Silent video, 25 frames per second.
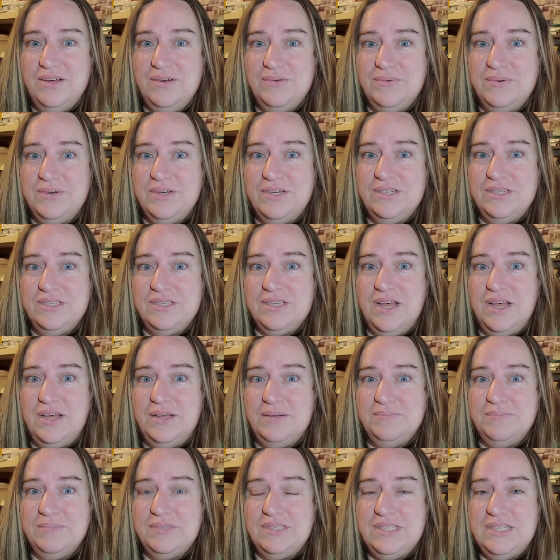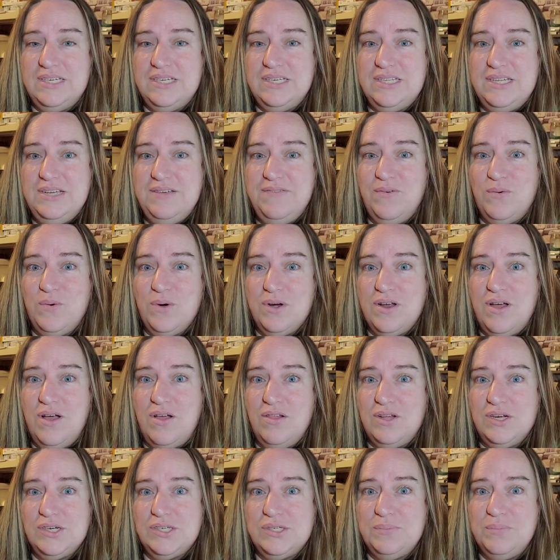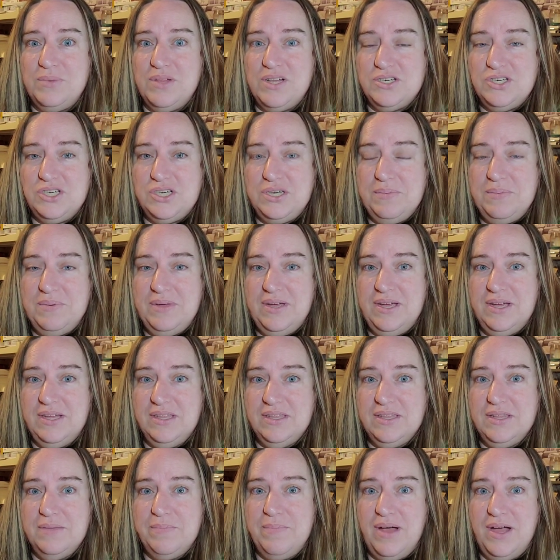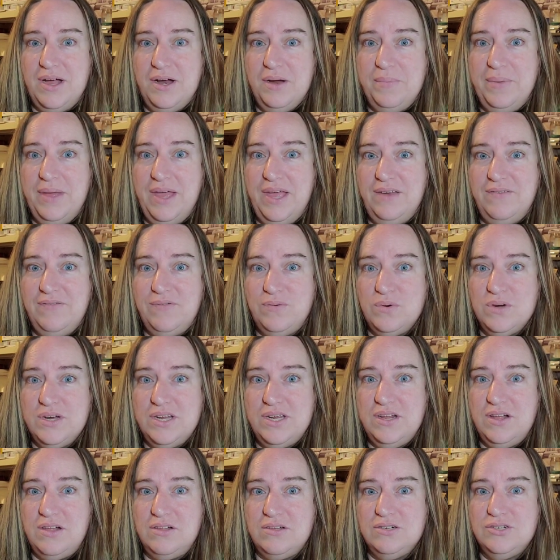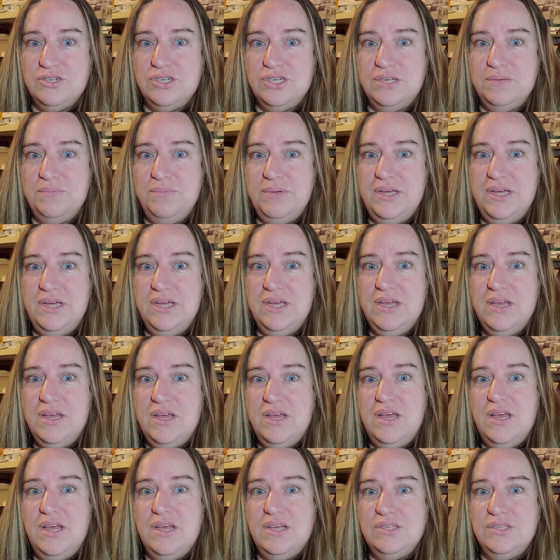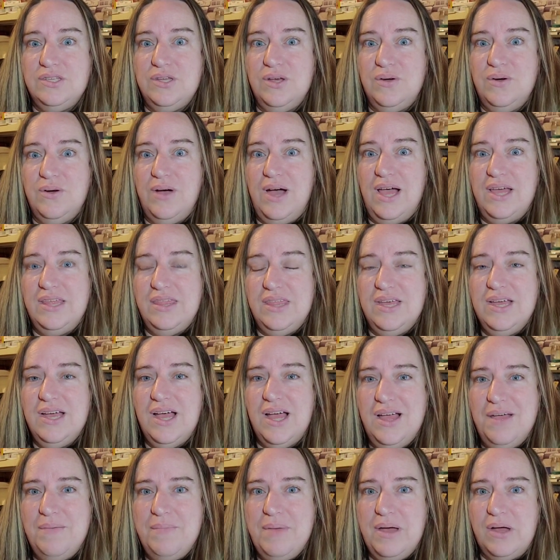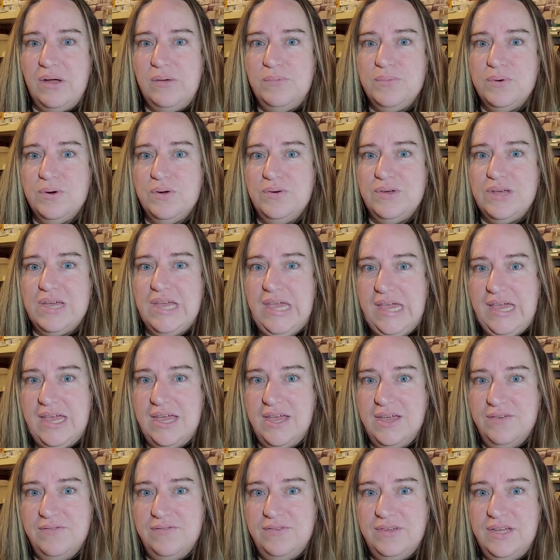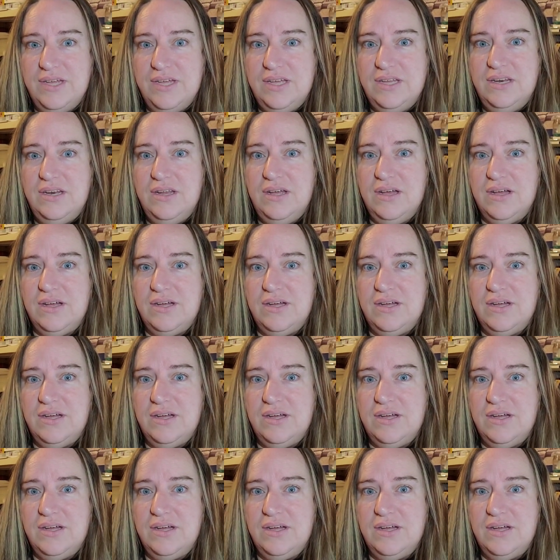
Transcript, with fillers: It was um, $64 plus shipping. The buyer paid $40 shipping. So I think I about broke even.